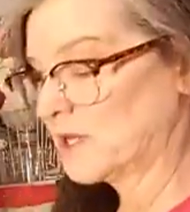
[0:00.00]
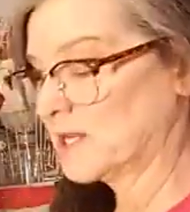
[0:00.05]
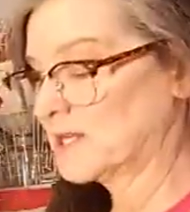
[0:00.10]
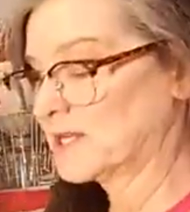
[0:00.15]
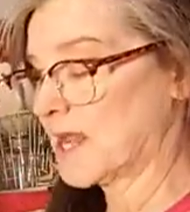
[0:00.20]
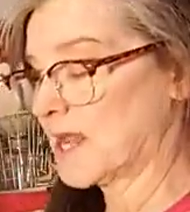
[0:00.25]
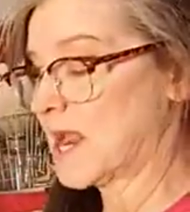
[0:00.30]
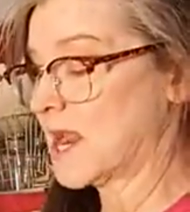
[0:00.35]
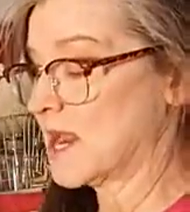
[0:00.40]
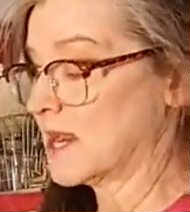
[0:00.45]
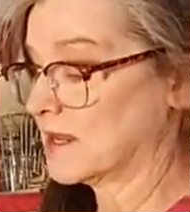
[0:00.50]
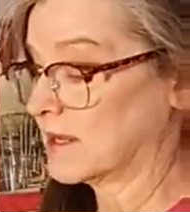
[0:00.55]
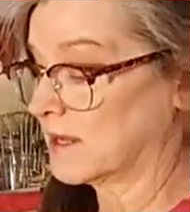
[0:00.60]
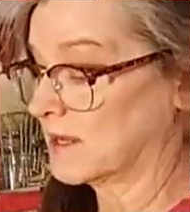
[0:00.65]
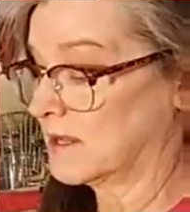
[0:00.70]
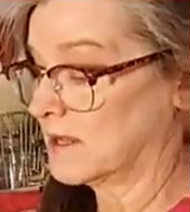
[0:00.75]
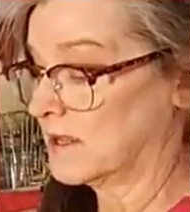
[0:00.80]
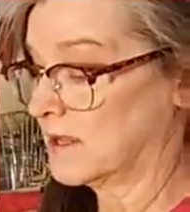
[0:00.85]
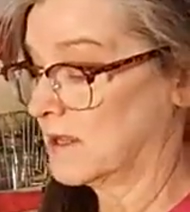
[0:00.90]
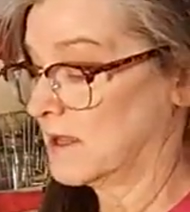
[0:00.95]
to take
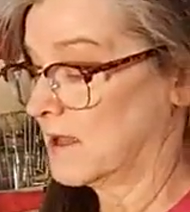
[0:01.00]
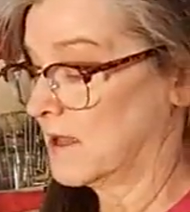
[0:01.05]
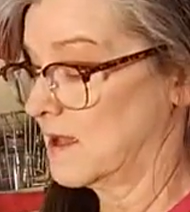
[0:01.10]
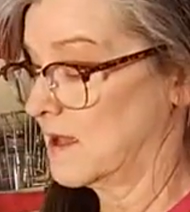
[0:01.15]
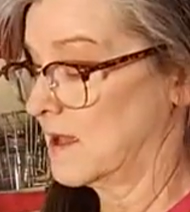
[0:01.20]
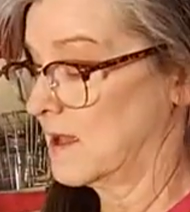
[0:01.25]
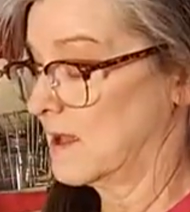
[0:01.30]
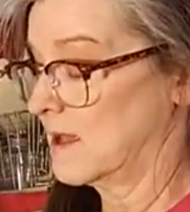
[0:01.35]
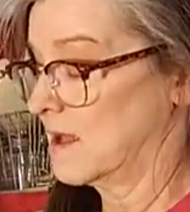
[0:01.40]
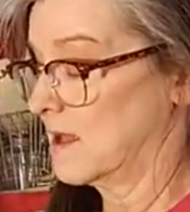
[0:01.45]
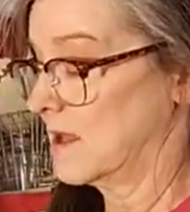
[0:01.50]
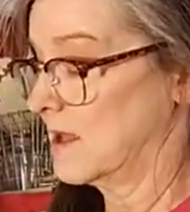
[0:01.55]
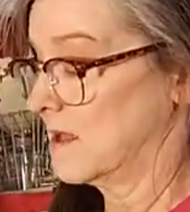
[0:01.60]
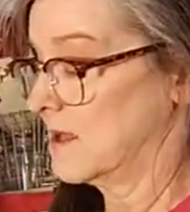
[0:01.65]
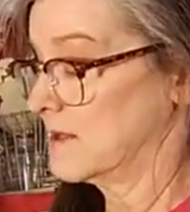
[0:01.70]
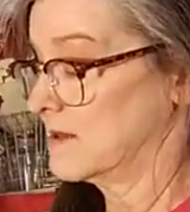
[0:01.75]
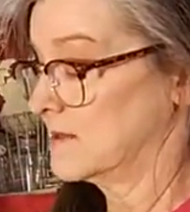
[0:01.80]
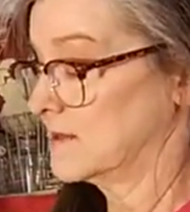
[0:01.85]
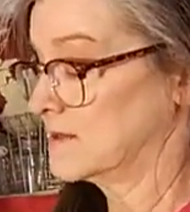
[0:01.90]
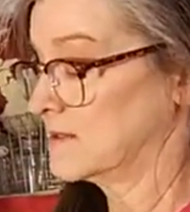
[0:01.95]

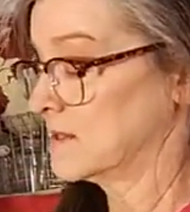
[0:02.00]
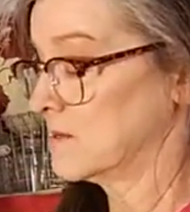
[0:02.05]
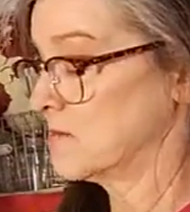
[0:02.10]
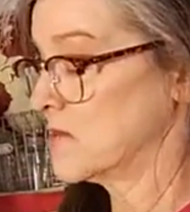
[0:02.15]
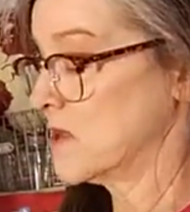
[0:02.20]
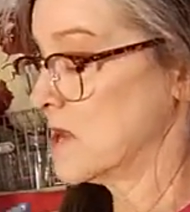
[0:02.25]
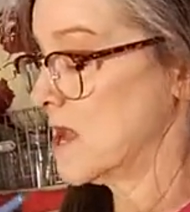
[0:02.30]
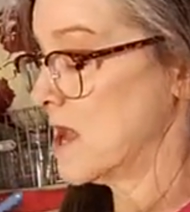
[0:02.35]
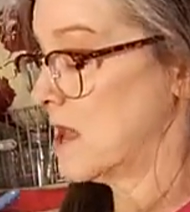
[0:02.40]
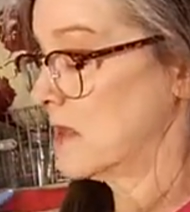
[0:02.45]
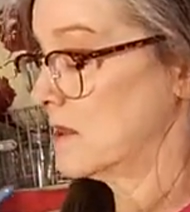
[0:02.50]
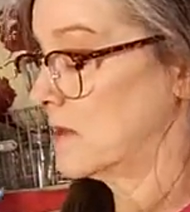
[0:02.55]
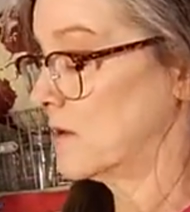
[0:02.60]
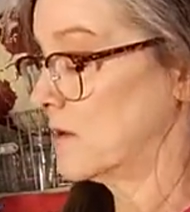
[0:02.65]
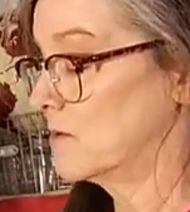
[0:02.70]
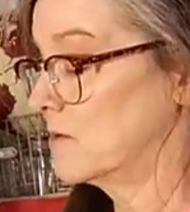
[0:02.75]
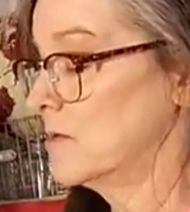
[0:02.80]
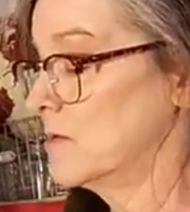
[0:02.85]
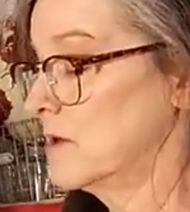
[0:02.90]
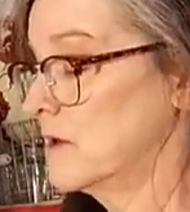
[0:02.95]
some
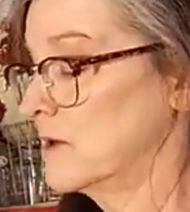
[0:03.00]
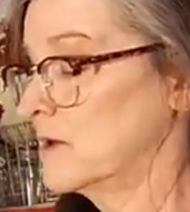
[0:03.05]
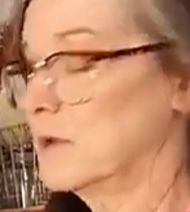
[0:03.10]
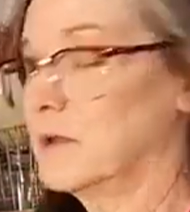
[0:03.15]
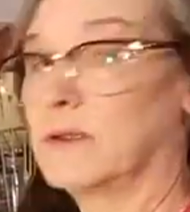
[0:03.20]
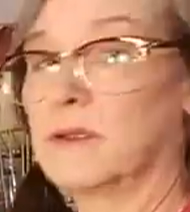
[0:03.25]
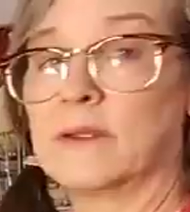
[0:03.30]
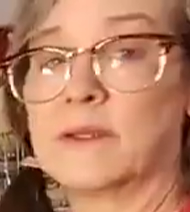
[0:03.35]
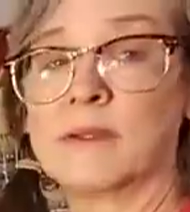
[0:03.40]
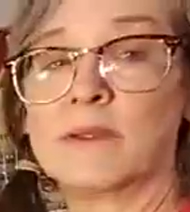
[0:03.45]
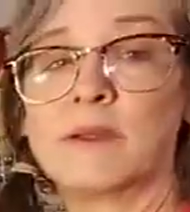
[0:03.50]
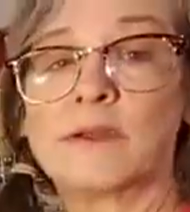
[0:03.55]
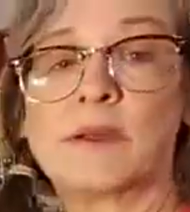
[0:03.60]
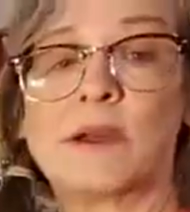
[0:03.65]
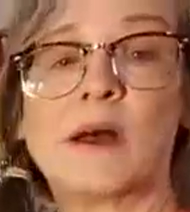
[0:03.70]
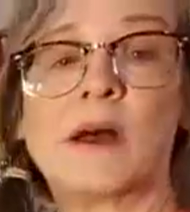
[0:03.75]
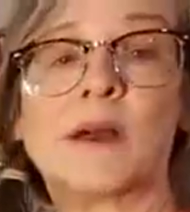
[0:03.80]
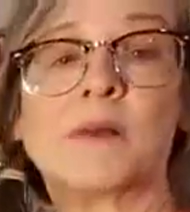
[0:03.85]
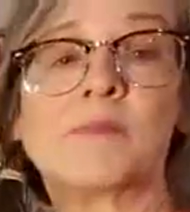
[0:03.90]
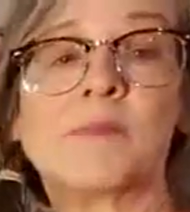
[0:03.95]
yellow
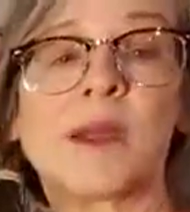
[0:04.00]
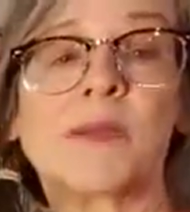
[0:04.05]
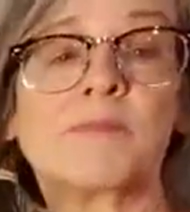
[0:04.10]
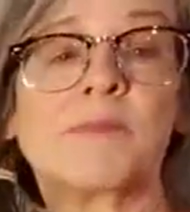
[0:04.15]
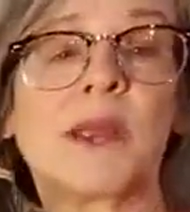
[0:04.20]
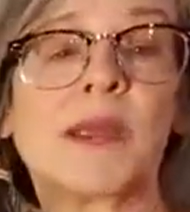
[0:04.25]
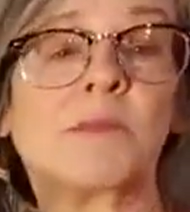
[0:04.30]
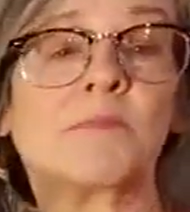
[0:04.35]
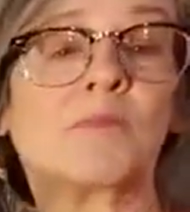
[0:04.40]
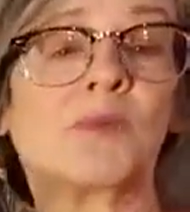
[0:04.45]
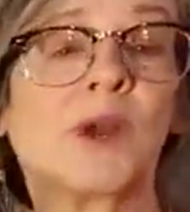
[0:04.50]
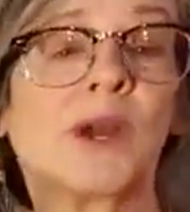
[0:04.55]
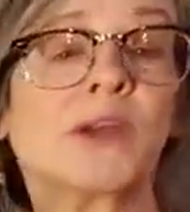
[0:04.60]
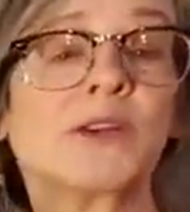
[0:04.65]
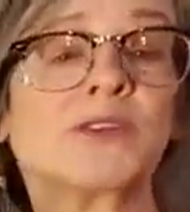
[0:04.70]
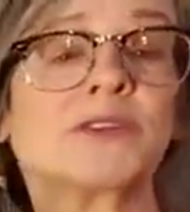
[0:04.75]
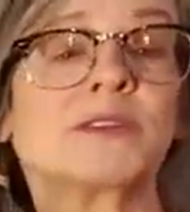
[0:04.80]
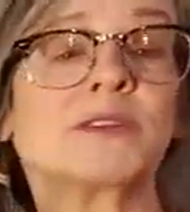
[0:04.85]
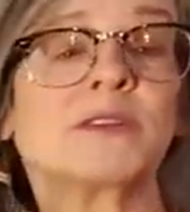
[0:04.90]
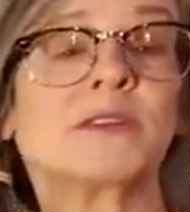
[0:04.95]
on my
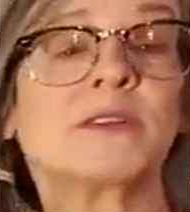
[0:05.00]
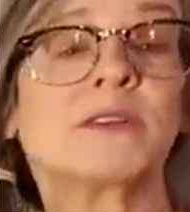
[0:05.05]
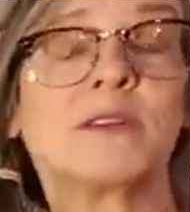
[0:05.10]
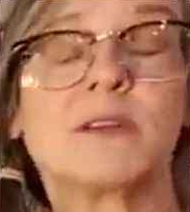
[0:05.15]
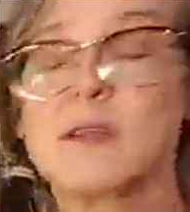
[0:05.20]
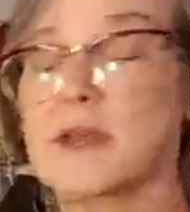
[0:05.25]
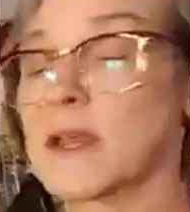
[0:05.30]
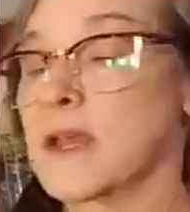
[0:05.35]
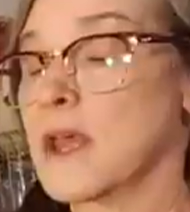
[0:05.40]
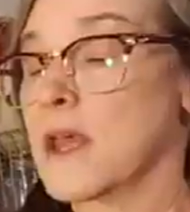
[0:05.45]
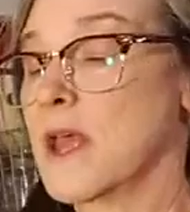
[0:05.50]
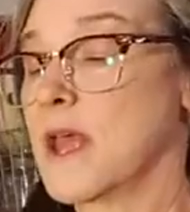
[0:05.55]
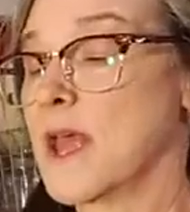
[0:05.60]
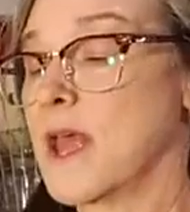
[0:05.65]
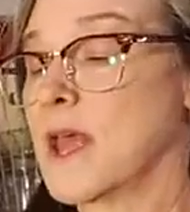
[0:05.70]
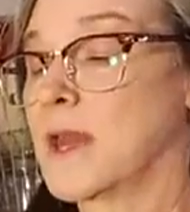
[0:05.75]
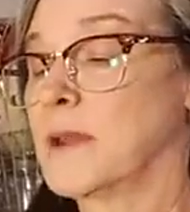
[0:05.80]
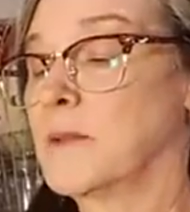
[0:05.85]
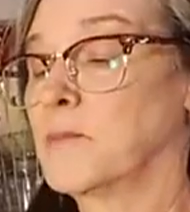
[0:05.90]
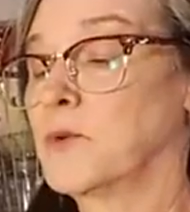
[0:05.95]
paintbrush,
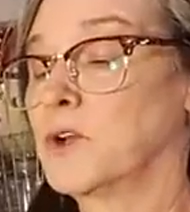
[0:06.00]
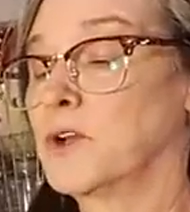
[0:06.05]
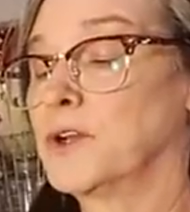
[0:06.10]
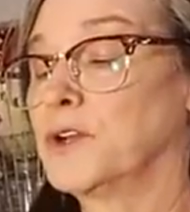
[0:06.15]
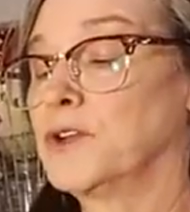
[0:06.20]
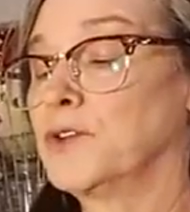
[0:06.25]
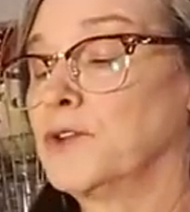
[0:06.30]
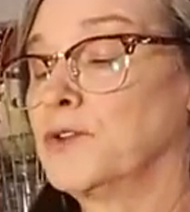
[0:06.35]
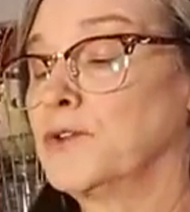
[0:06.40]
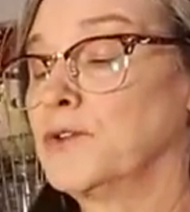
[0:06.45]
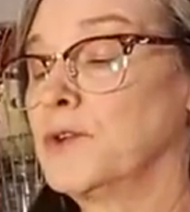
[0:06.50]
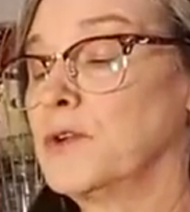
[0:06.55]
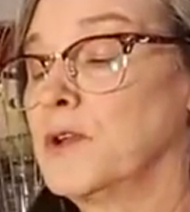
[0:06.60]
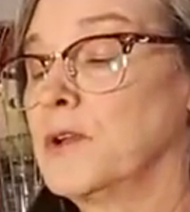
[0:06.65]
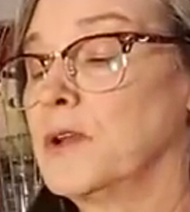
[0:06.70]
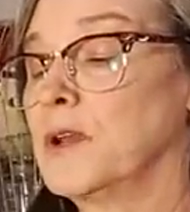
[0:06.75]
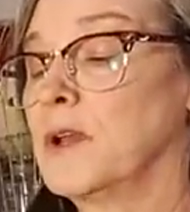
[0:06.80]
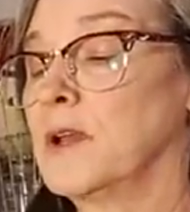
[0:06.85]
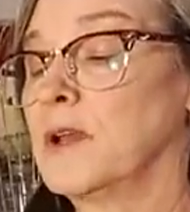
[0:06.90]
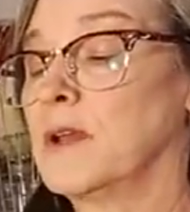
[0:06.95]
and I'm going to do
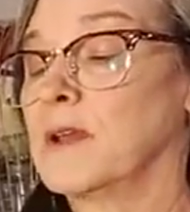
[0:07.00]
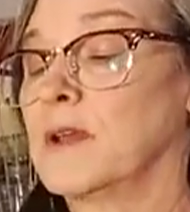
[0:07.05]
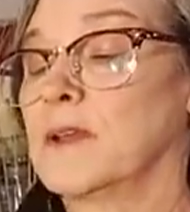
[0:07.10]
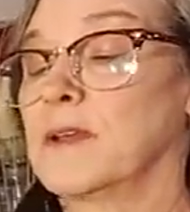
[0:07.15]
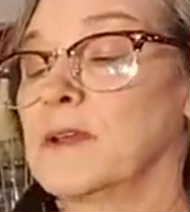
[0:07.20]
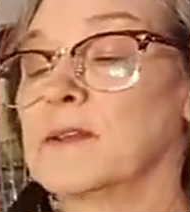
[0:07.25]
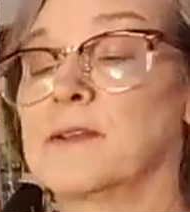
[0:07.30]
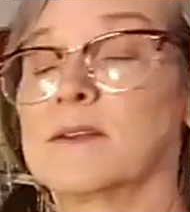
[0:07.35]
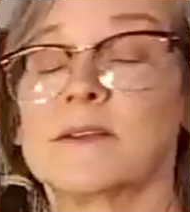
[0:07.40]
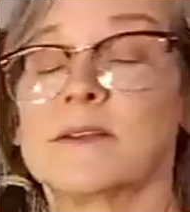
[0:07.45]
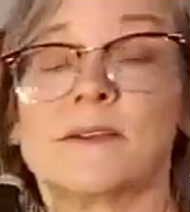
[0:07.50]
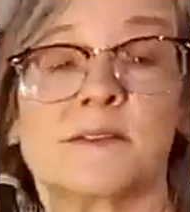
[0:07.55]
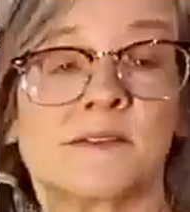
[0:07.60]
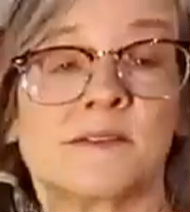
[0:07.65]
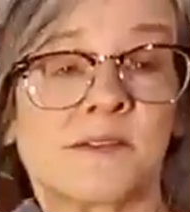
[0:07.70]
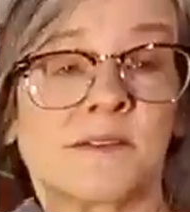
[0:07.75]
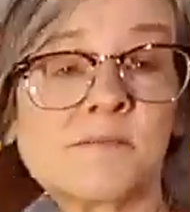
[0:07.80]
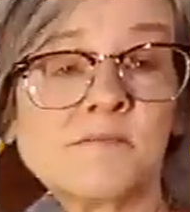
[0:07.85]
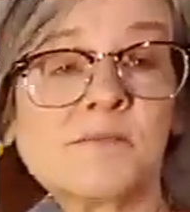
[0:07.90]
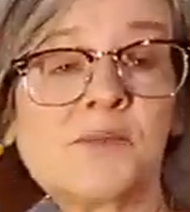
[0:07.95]

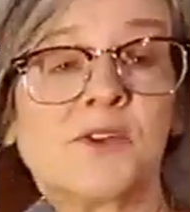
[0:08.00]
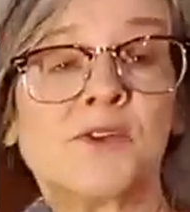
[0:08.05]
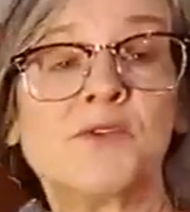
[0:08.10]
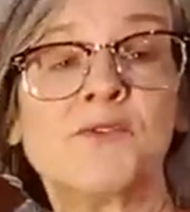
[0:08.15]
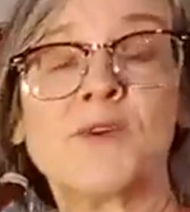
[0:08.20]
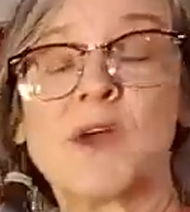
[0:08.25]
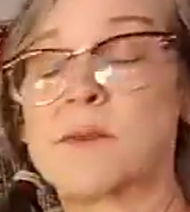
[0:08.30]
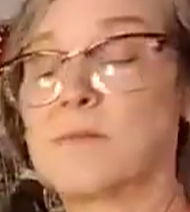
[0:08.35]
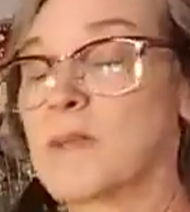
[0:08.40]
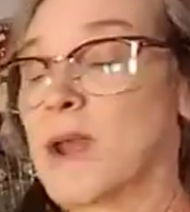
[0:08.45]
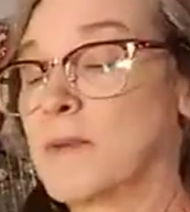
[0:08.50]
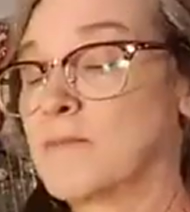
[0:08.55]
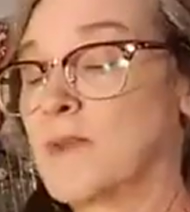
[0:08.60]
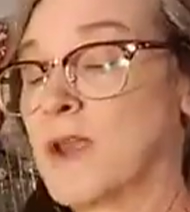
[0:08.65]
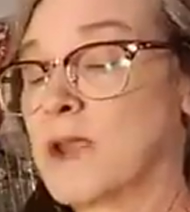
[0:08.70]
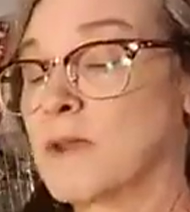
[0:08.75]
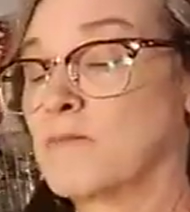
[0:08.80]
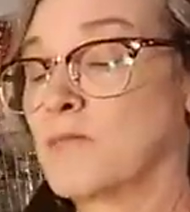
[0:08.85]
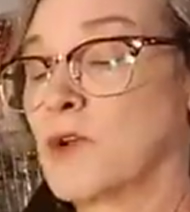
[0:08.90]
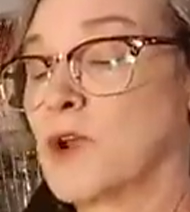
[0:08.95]
some blue on my
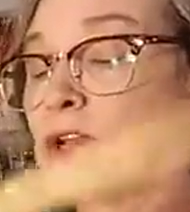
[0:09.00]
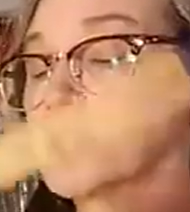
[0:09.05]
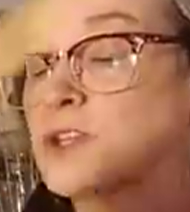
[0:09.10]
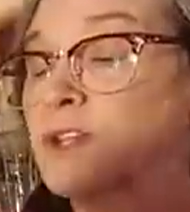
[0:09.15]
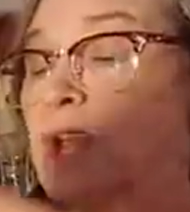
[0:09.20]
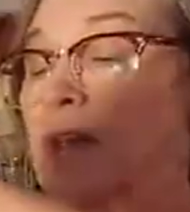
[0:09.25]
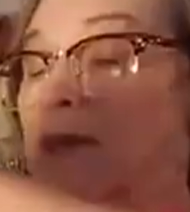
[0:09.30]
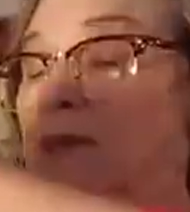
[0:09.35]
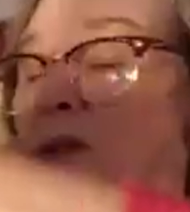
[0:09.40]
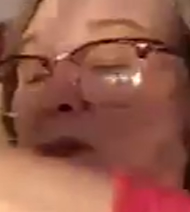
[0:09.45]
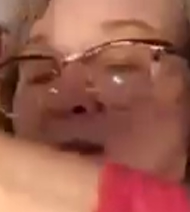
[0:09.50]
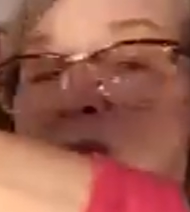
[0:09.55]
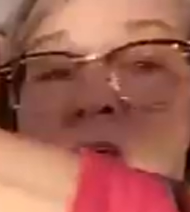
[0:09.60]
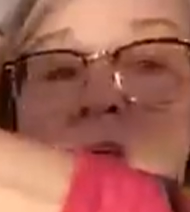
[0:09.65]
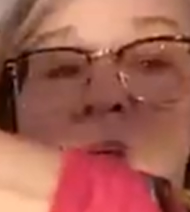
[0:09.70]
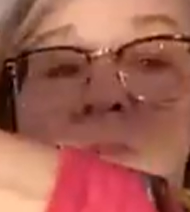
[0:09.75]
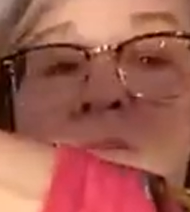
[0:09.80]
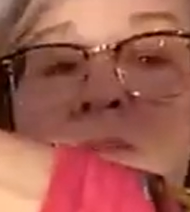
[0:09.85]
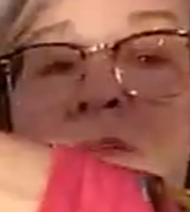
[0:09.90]
paintbrush, and then up